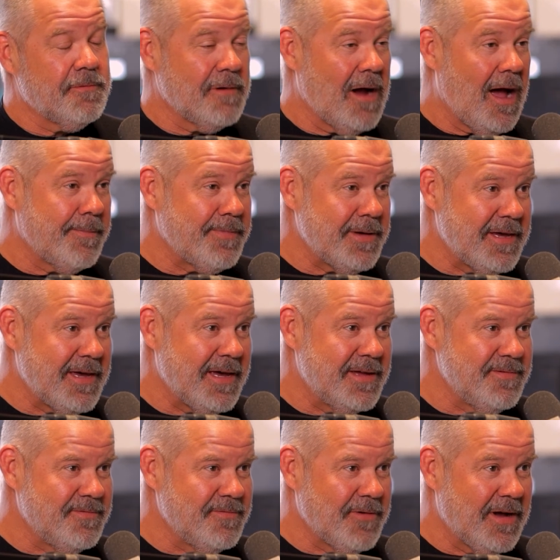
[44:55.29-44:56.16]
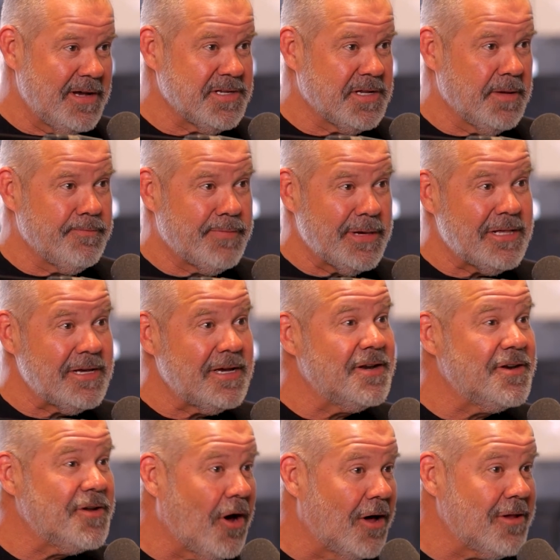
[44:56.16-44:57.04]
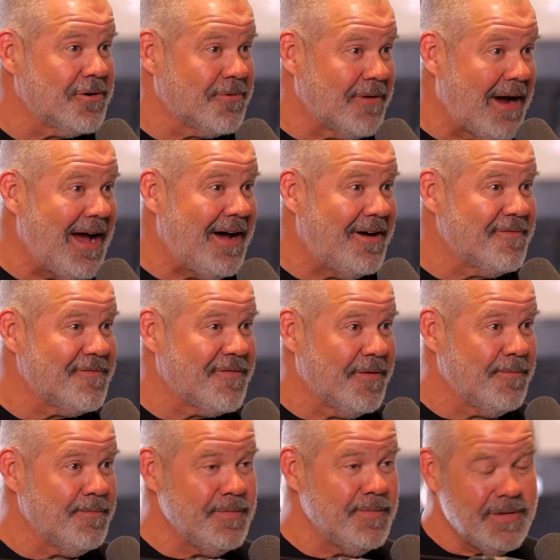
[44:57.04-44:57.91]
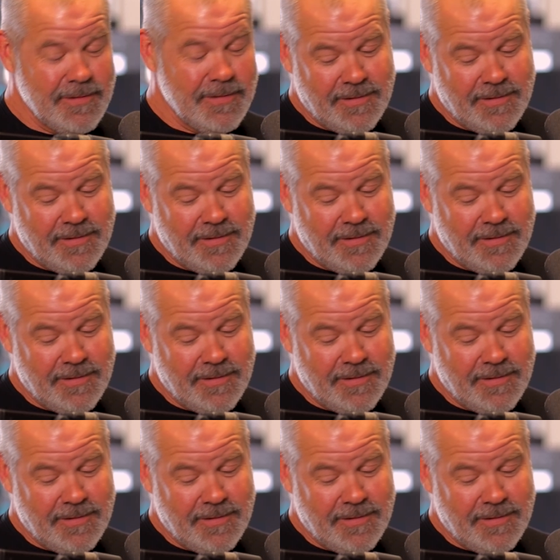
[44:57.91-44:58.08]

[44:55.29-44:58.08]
Rappi, had raised $1 billion round from